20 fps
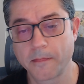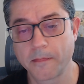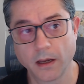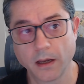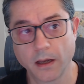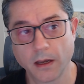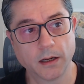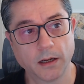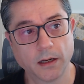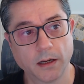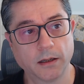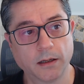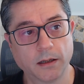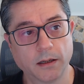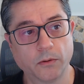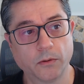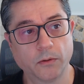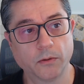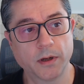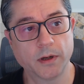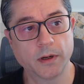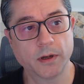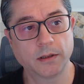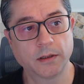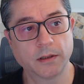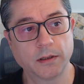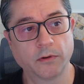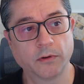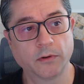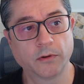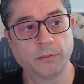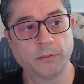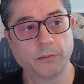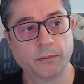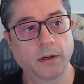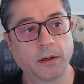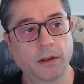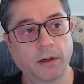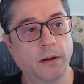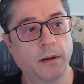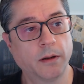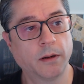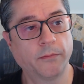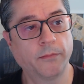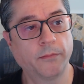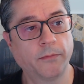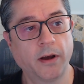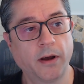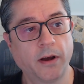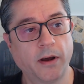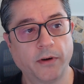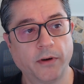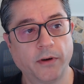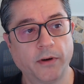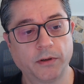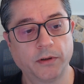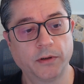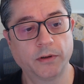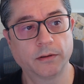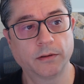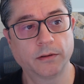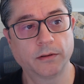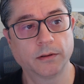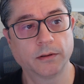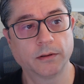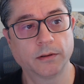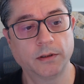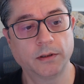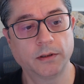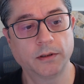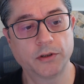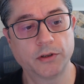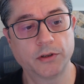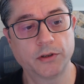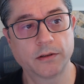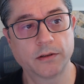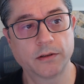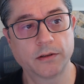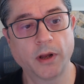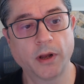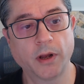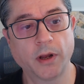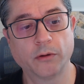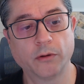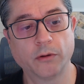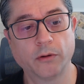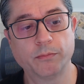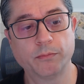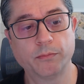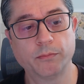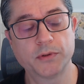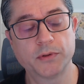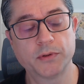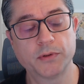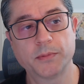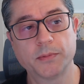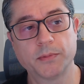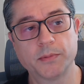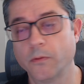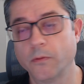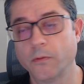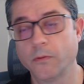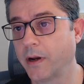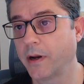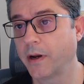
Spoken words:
Once it will become 500, it just randomly pops up somewhere else.